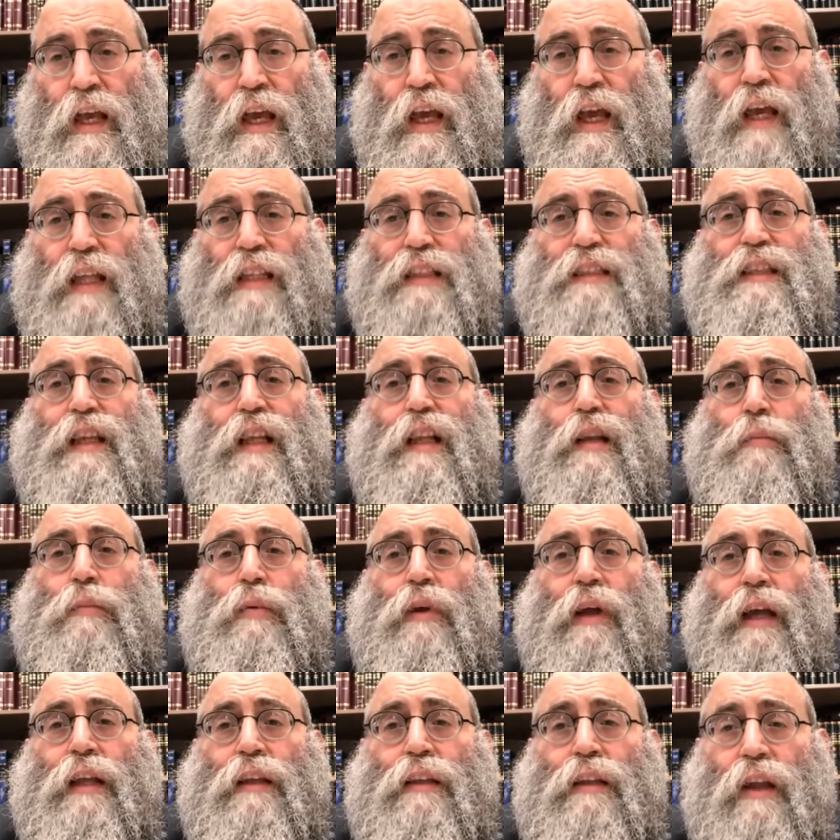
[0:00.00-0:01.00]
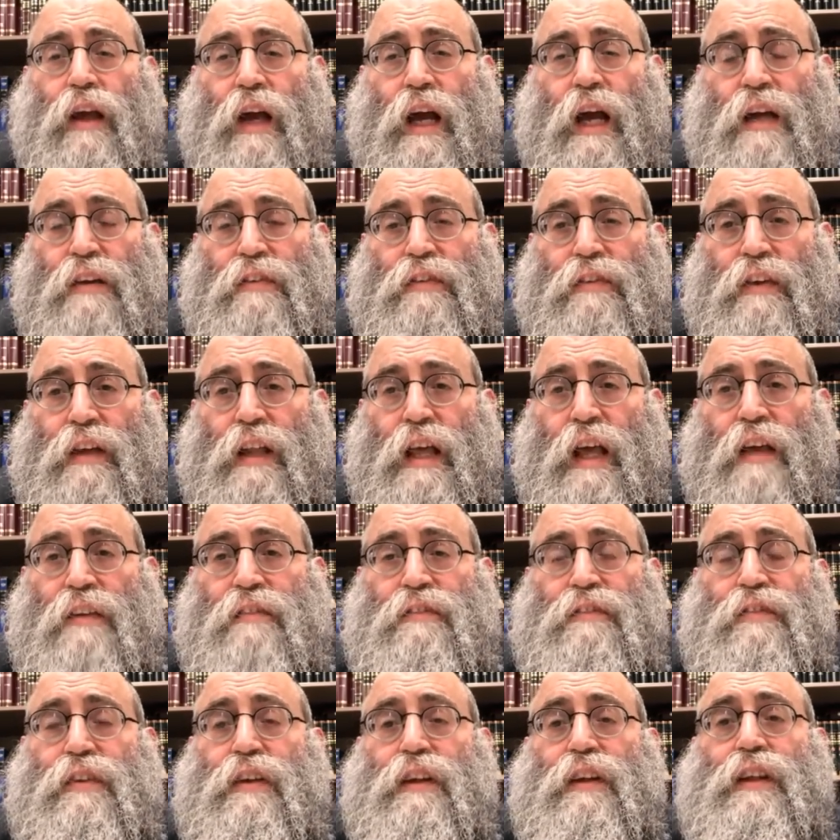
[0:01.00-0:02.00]
and celebrate life and
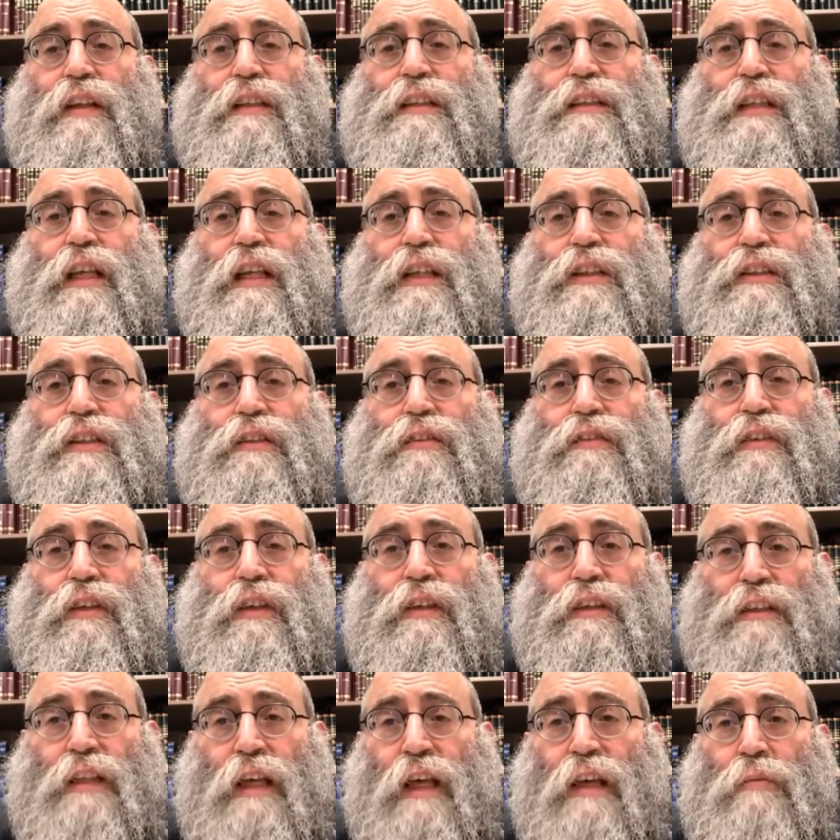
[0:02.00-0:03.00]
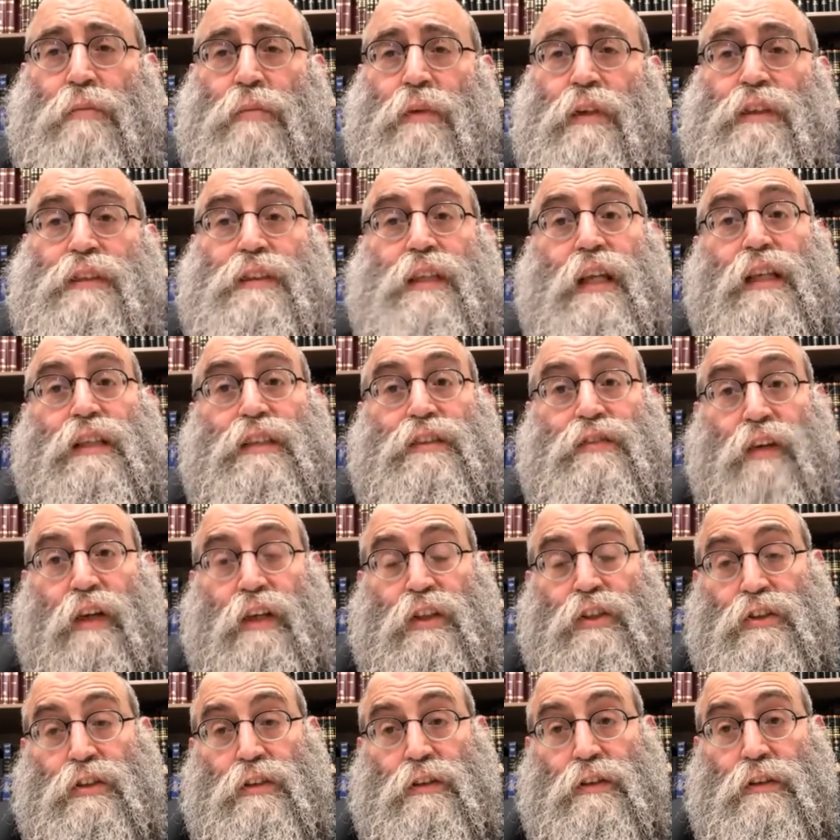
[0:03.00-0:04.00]
feel a sense of contentment and
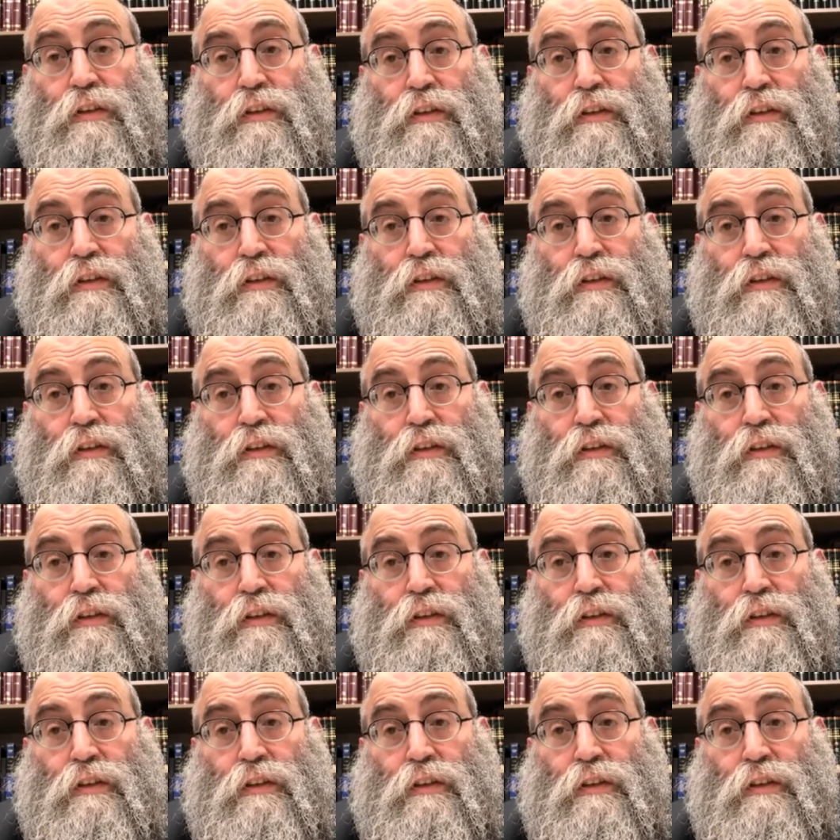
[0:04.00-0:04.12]
satisfaction.